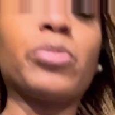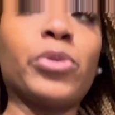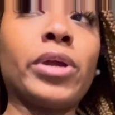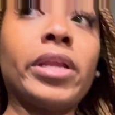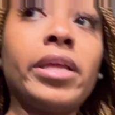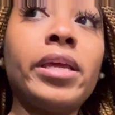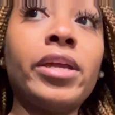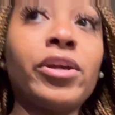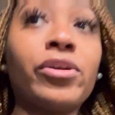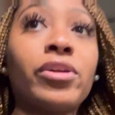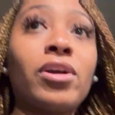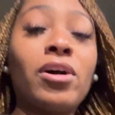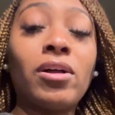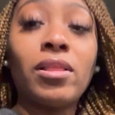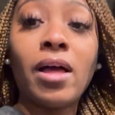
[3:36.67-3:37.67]
pretty here,
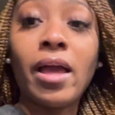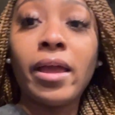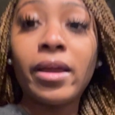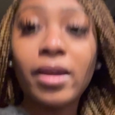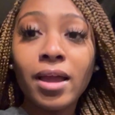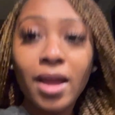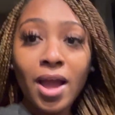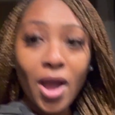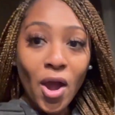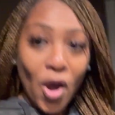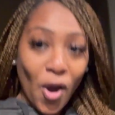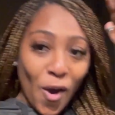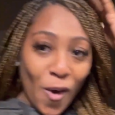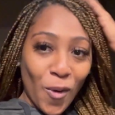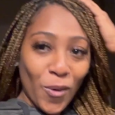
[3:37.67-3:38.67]
y'all, like,
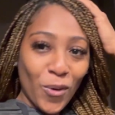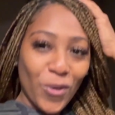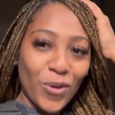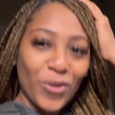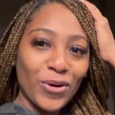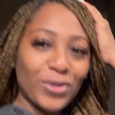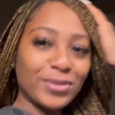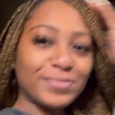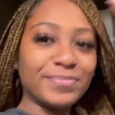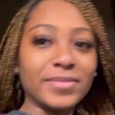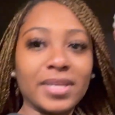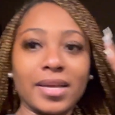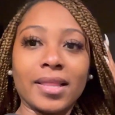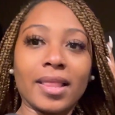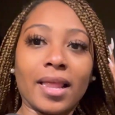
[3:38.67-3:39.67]
oh,
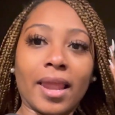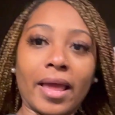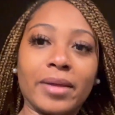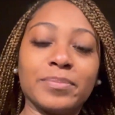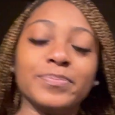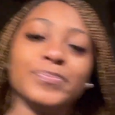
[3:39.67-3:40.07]
look at that light.